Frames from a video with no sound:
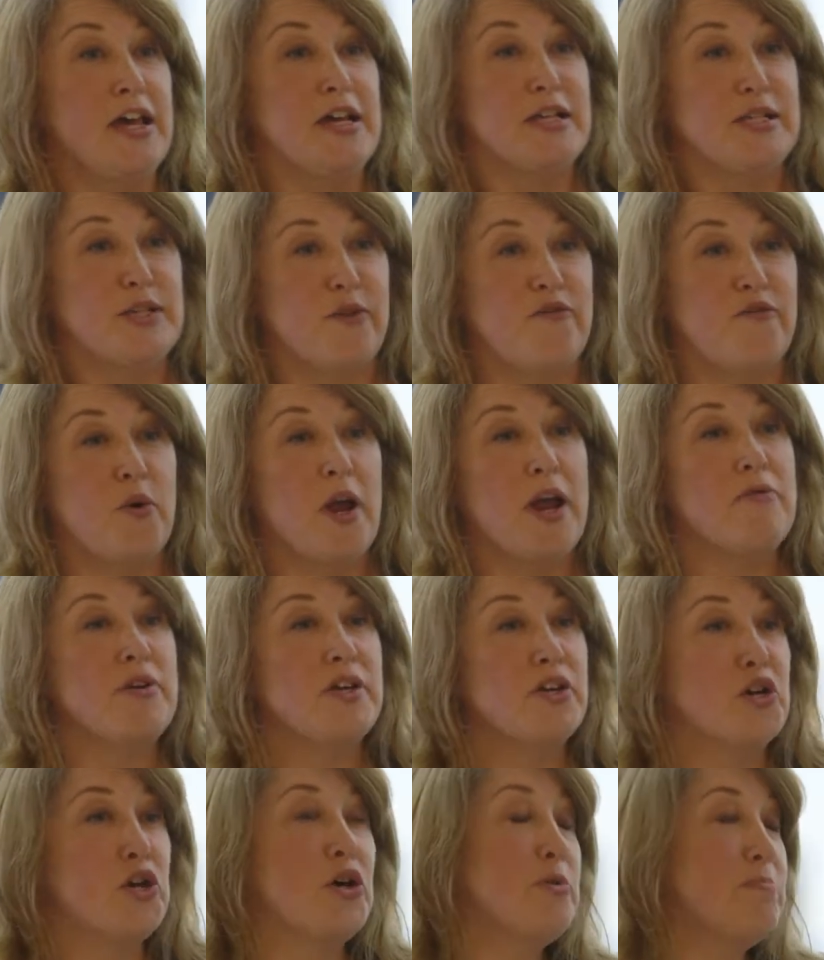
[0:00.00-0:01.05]
So if we're in
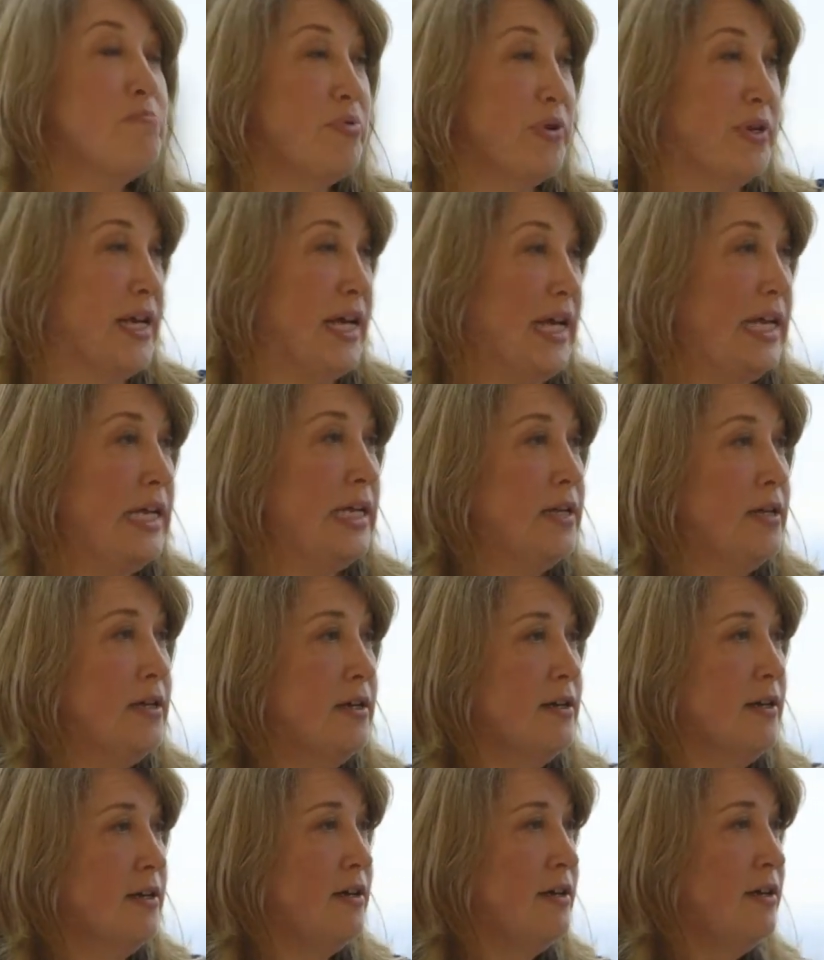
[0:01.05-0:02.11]
a company
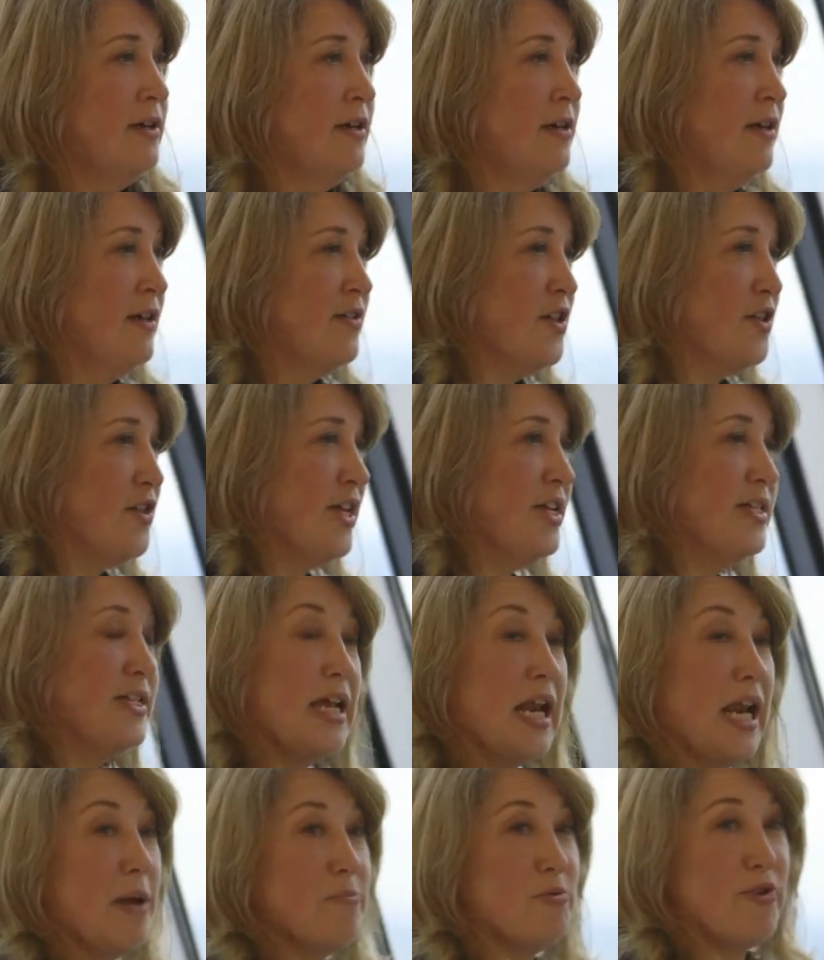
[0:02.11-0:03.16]
that thinks
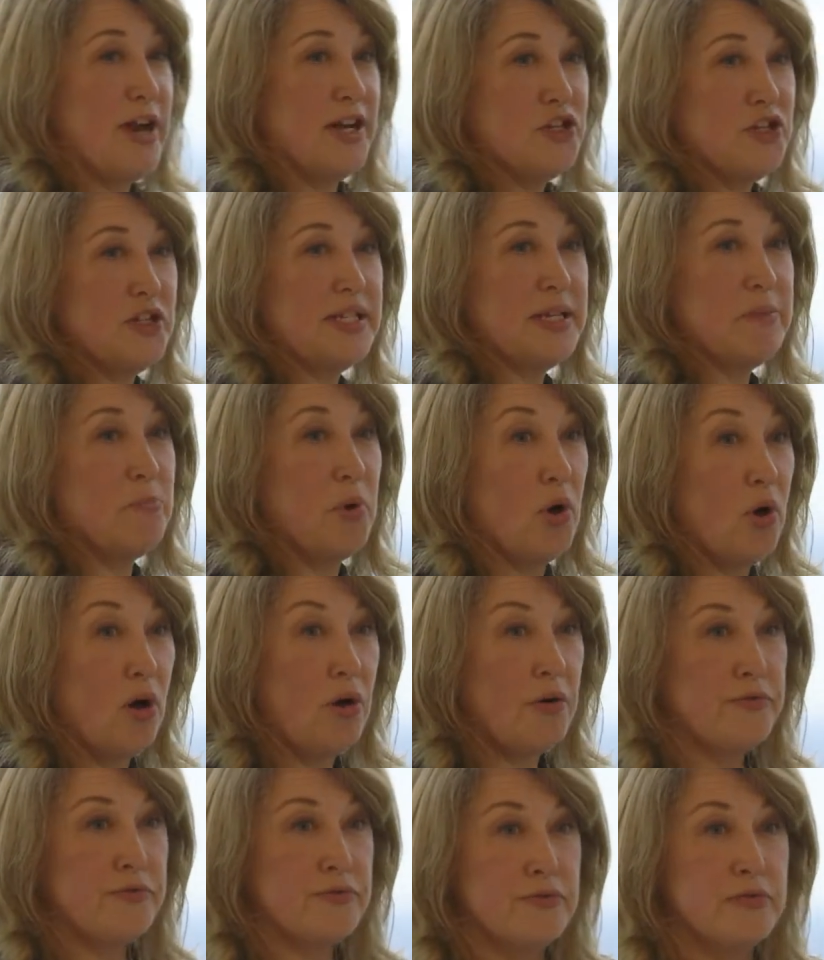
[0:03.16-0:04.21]
collaboration's
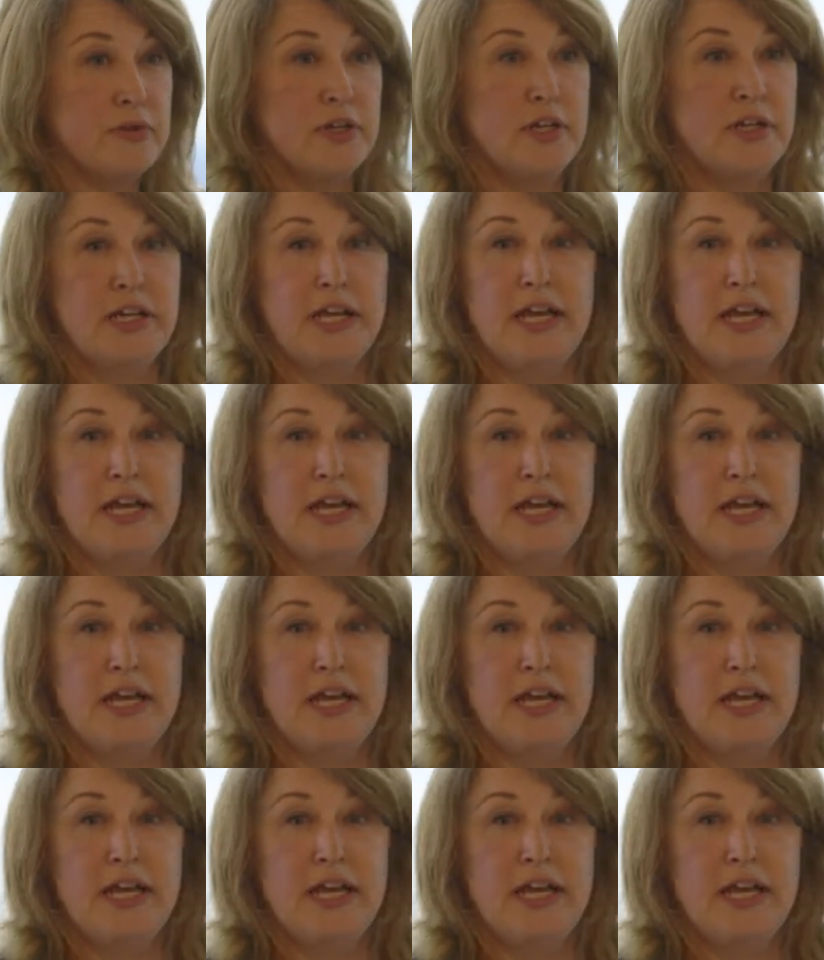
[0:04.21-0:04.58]
important,